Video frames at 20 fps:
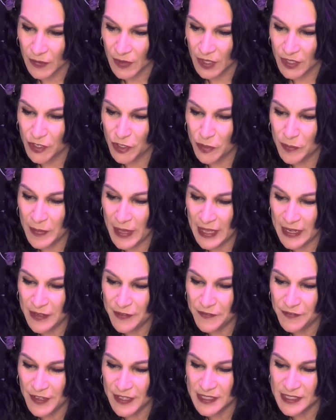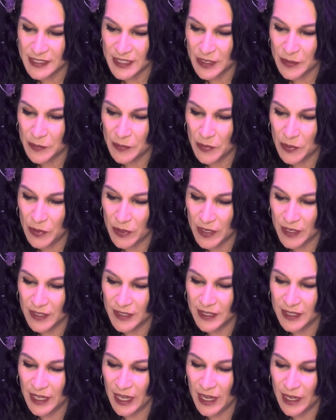You're manifesting more
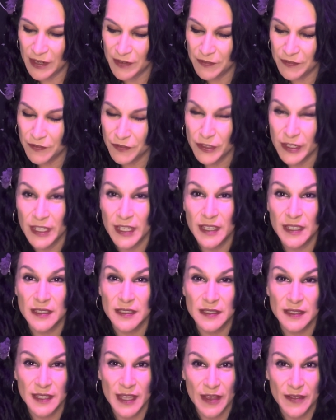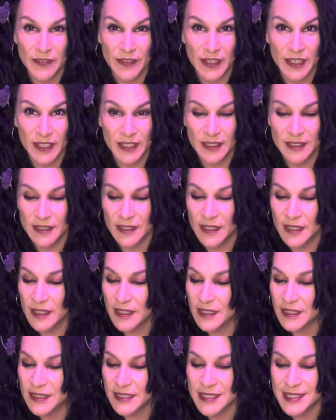carefree, loving,
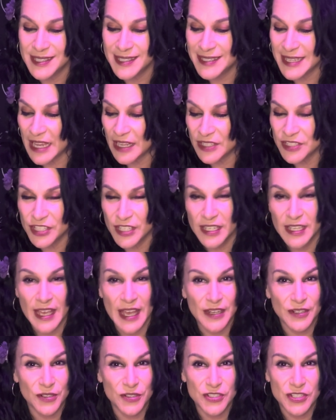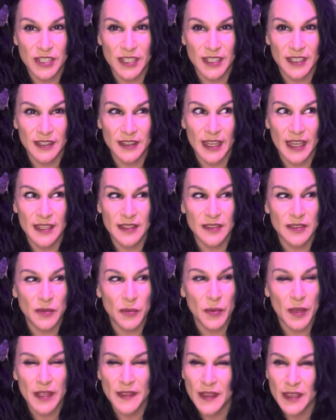nostalgic energy, like the
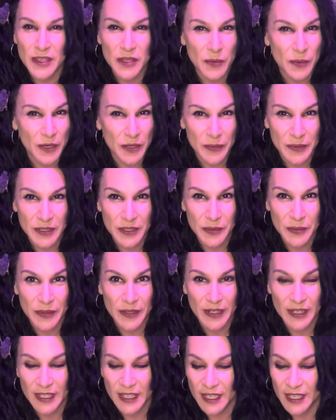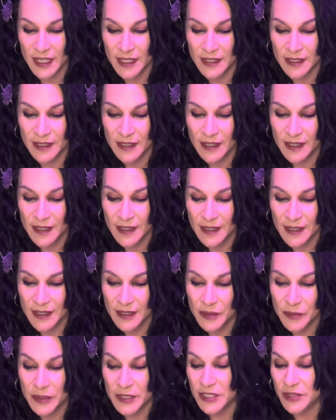way that you were when you were a kid,
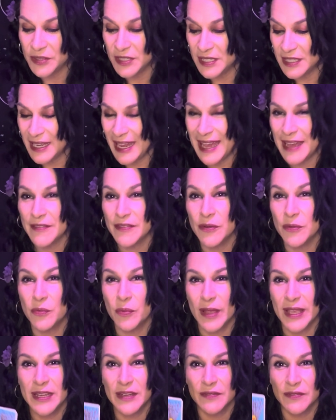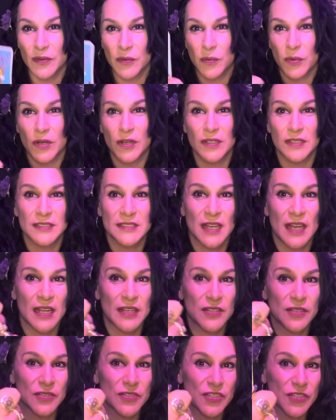when you didn't have the weight of the world
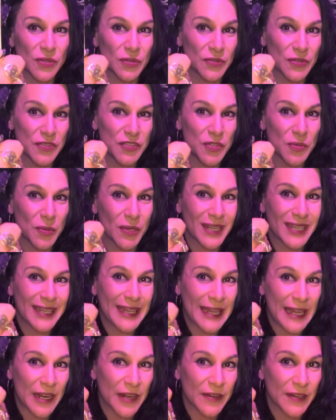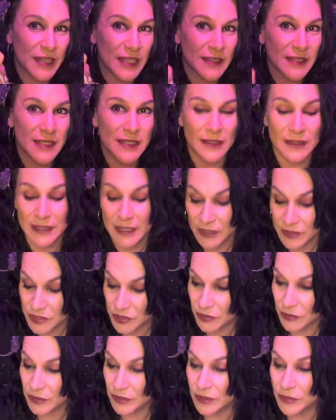on your shoulders. You weren't carrying the
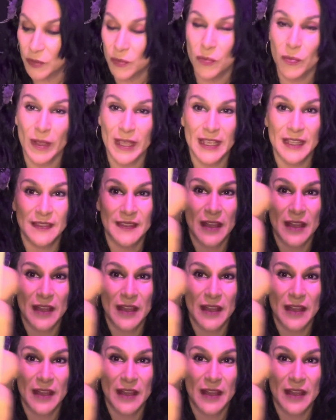literal weight